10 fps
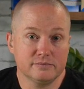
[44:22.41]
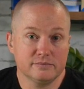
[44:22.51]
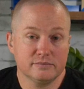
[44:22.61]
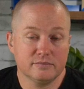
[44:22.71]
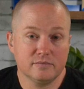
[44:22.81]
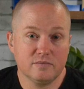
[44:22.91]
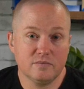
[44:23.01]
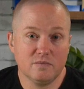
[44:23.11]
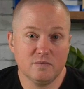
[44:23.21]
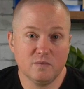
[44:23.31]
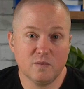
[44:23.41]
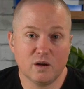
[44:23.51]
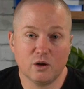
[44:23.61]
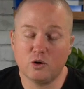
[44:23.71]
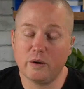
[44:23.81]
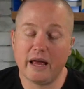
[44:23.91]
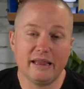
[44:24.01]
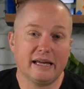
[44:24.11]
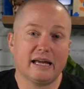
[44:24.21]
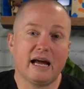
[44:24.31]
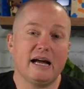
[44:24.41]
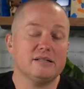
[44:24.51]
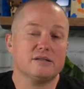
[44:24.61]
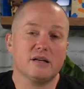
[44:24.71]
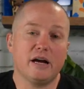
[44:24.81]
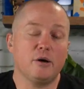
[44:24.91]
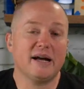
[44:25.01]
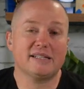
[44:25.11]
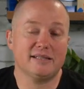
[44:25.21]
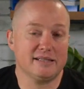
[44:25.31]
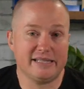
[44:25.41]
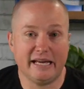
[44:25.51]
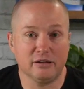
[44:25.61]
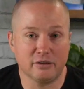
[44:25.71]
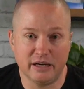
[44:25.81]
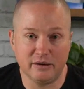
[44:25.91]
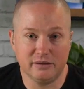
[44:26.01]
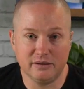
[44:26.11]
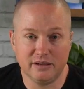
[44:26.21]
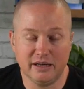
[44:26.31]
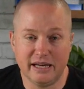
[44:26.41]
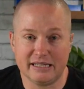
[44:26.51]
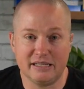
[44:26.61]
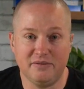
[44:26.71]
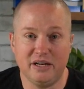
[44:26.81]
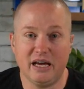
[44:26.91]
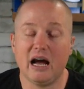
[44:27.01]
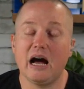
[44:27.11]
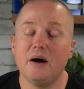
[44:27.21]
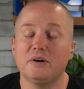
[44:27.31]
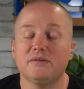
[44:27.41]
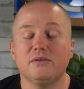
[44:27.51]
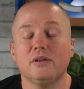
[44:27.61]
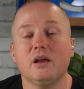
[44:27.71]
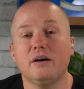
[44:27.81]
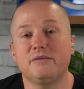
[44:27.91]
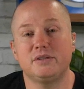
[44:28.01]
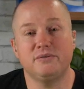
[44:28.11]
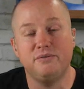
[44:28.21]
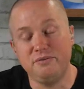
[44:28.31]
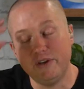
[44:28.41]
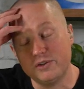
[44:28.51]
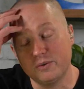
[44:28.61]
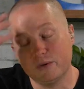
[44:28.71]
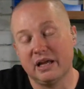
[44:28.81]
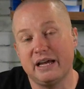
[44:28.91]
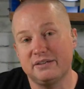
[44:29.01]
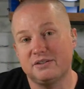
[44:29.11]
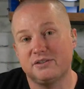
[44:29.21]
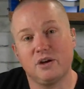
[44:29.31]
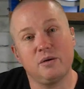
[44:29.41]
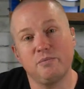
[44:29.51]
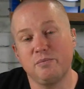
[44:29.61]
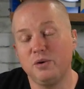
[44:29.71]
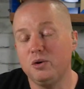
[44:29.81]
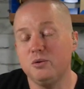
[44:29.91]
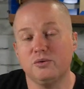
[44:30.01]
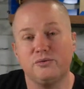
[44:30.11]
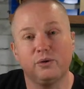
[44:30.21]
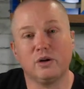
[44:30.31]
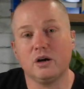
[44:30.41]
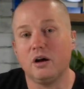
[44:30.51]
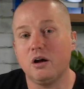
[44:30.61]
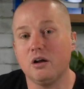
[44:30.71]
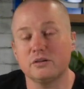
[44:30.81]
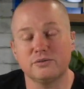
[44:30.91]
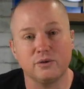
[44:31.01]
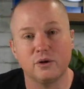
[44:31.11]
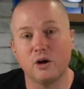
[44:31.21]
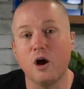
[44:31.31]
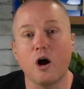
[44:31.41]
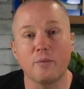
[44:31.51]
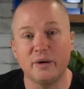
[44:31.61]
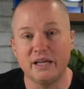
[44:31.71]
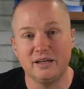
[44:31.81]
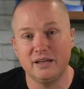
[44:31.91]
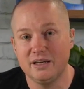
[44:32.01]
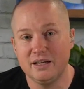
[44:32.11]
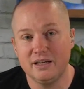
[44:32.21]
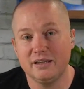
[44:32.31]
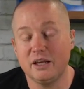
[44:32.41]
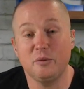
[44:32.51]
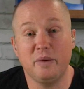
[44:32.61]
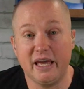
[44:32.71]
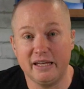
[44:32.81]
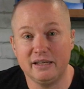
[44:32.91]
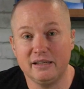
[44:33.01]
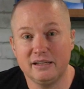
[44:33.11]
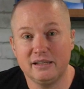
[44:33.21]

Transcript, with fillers: Right. Great. Like, I just, I go back to the tailoring uh, activity. I would have loved to visualize some beautiful, colorful garment that you made.